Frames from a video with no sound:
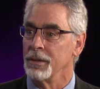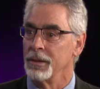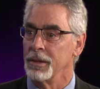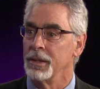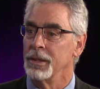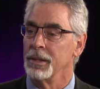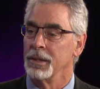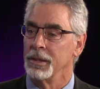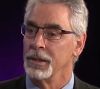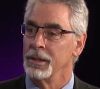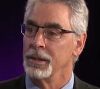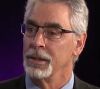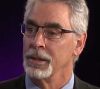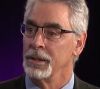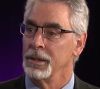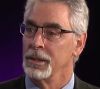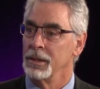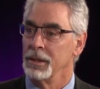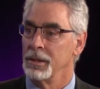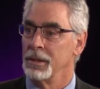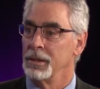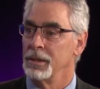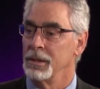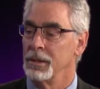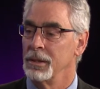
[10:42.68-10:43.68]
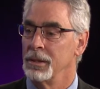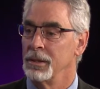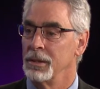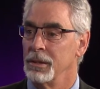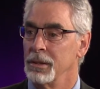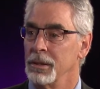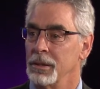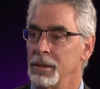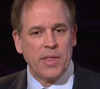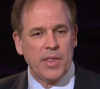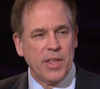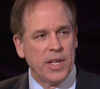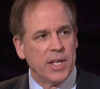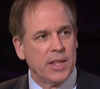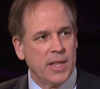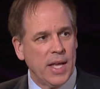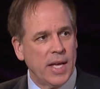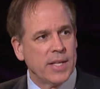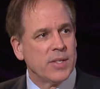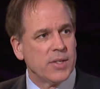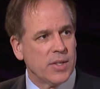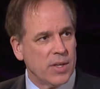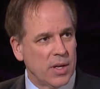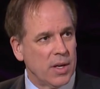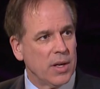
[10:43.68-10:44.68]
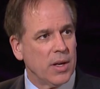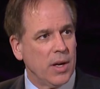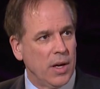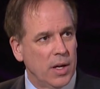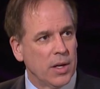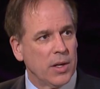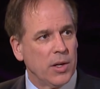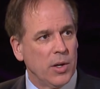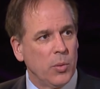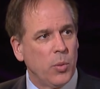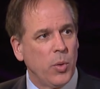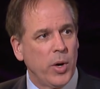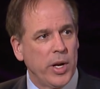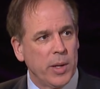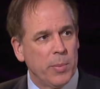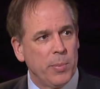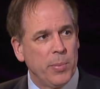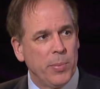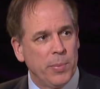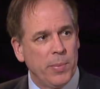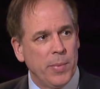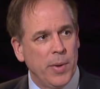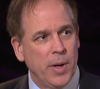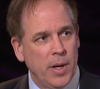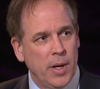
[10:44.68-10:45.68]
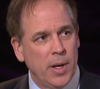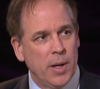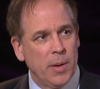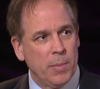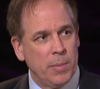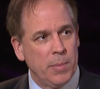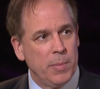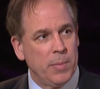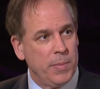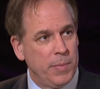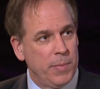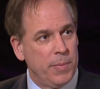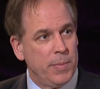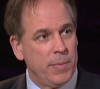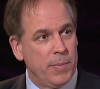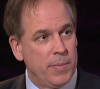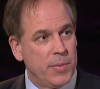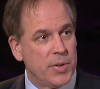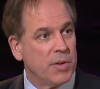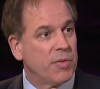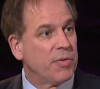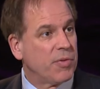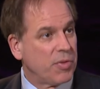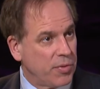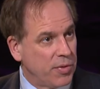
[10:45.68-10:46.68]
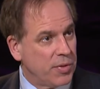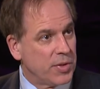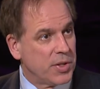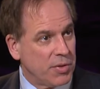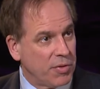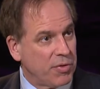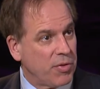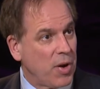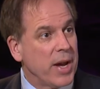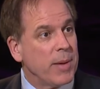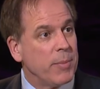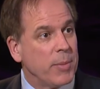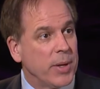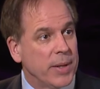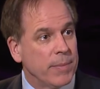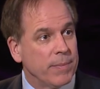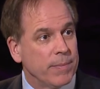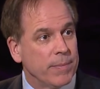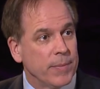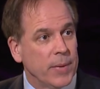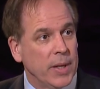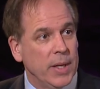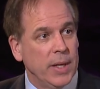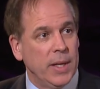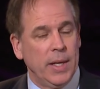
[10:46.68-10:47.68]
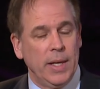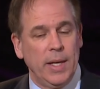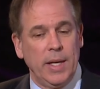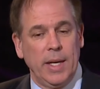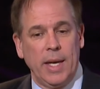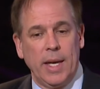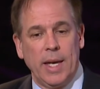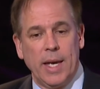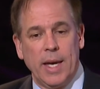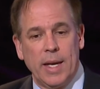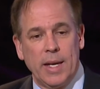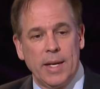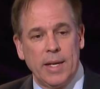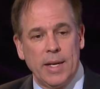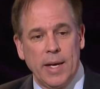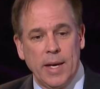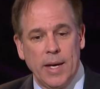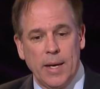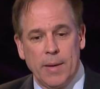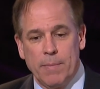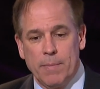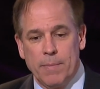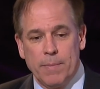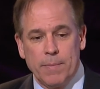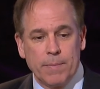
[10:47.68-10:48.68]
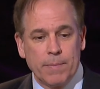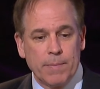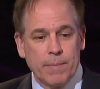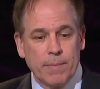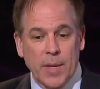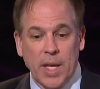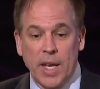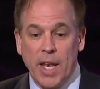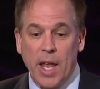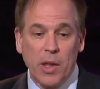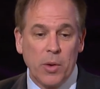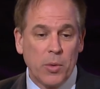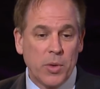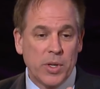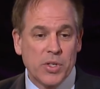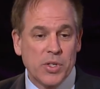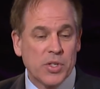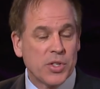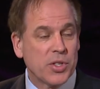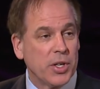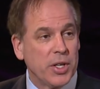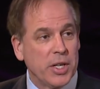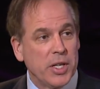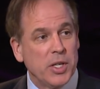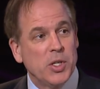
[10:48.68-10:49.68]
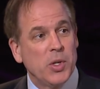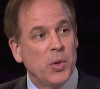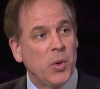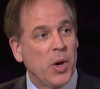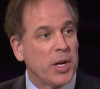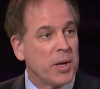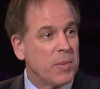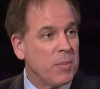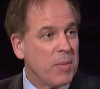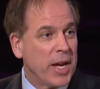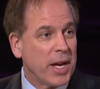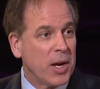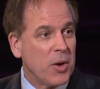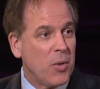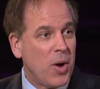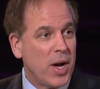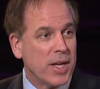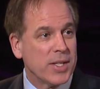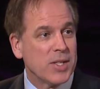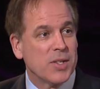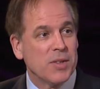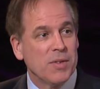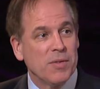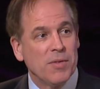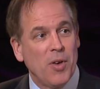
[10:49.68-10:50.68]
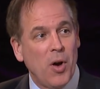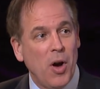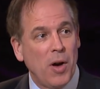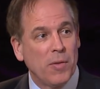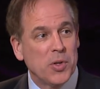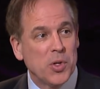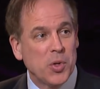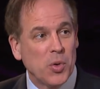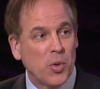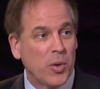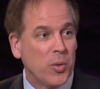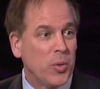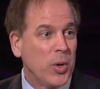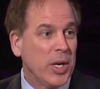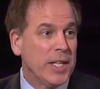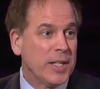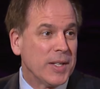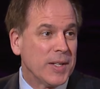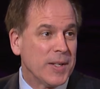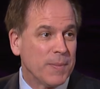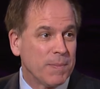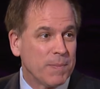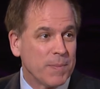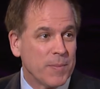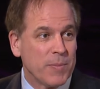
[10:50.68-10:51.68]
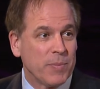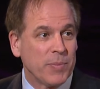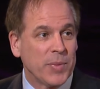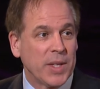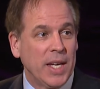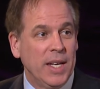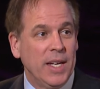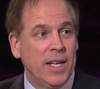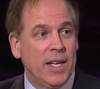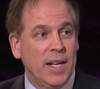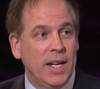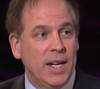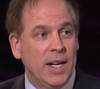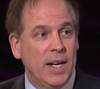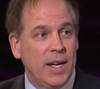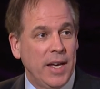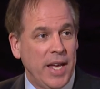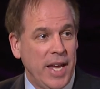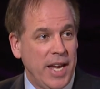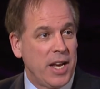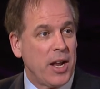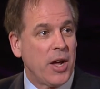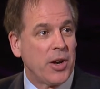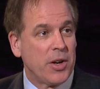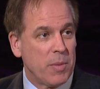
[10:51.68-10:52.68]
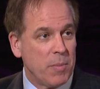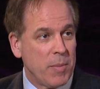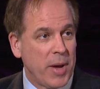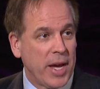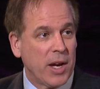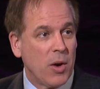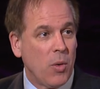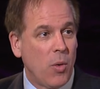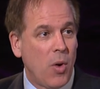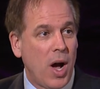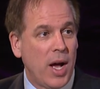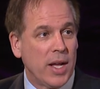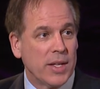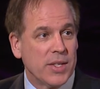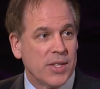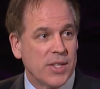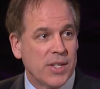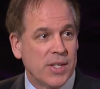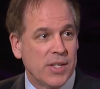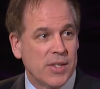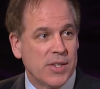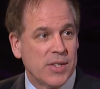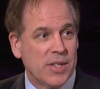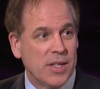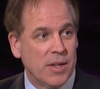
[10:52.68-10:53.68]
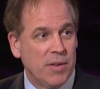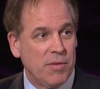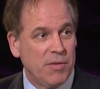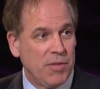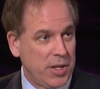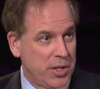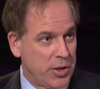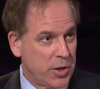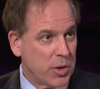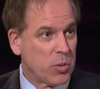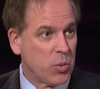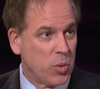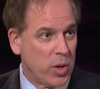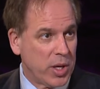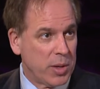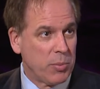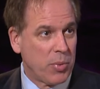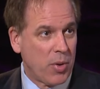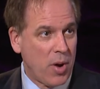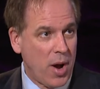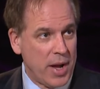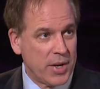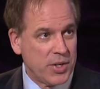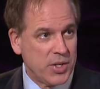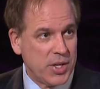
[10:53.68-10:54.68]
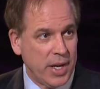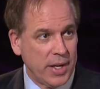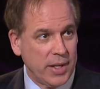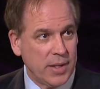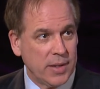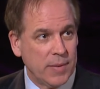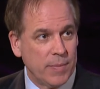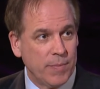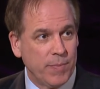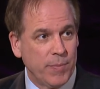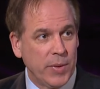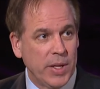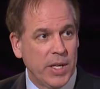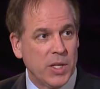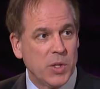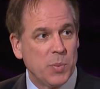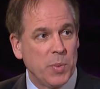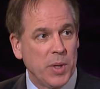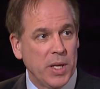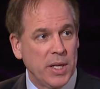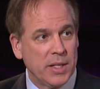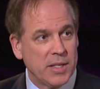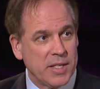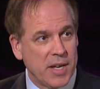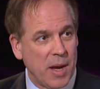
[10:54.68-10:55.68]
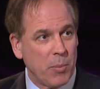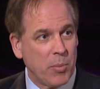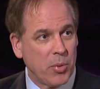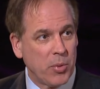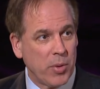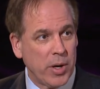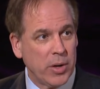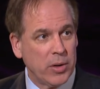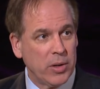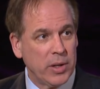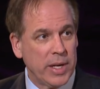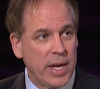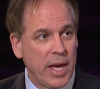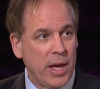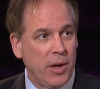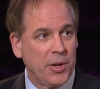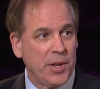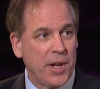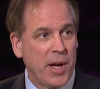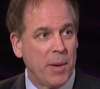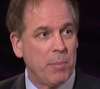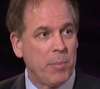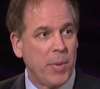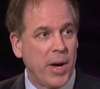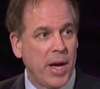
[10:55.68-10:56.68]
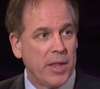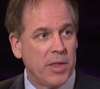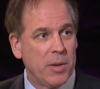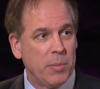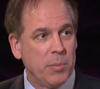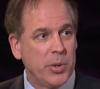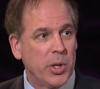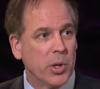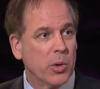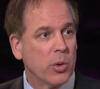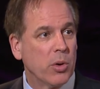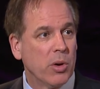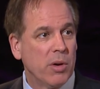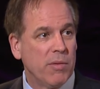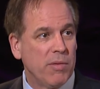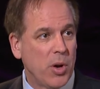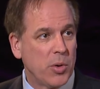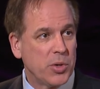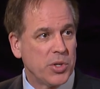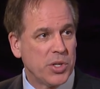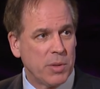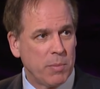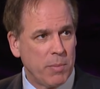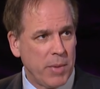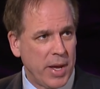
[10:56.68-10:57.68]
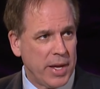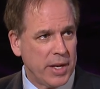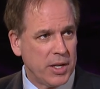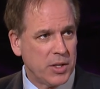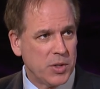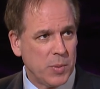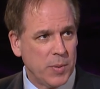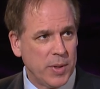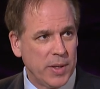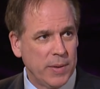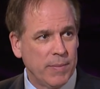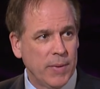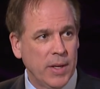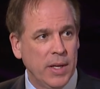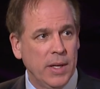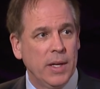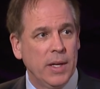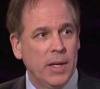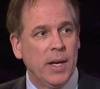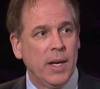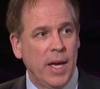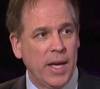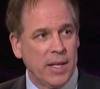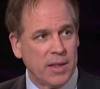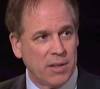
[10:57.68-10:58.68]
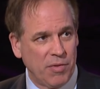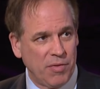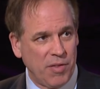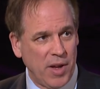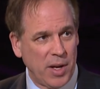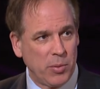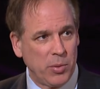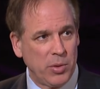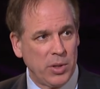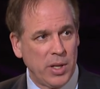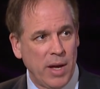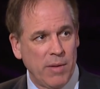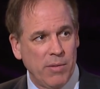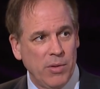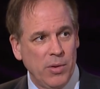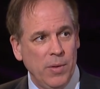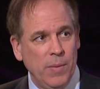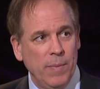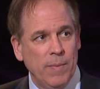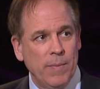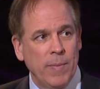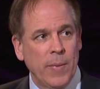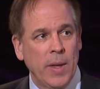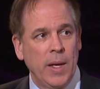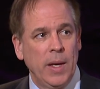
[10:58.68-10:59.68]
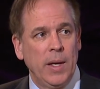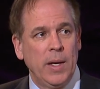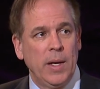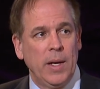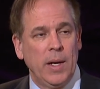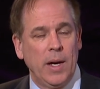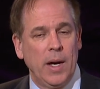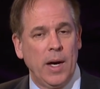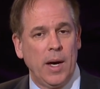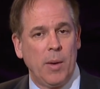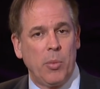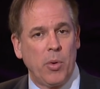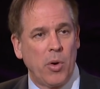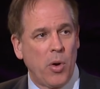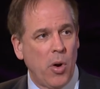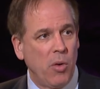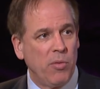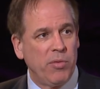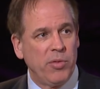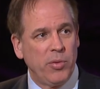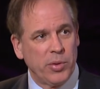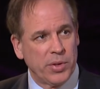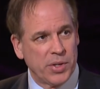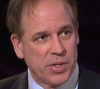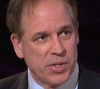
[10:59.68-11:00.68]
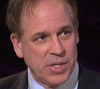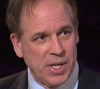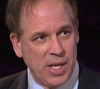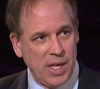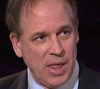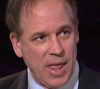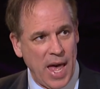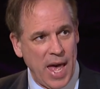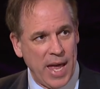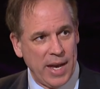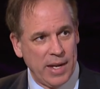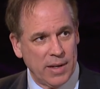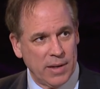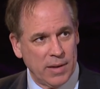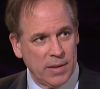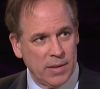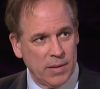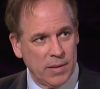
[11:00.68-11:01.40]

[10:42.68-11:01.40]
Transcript: Right, and and I think I think that's a, a good way to uh, to, to frame it. And um, another one is 3,200 megawatts of offshore wind. Mm-hmm. Uh, 800 megawatts is the Vineyard Wind Project. It's being temporarily held up by the Bureau of Ocean Management at the federal level. Uh, we're hopeful to see that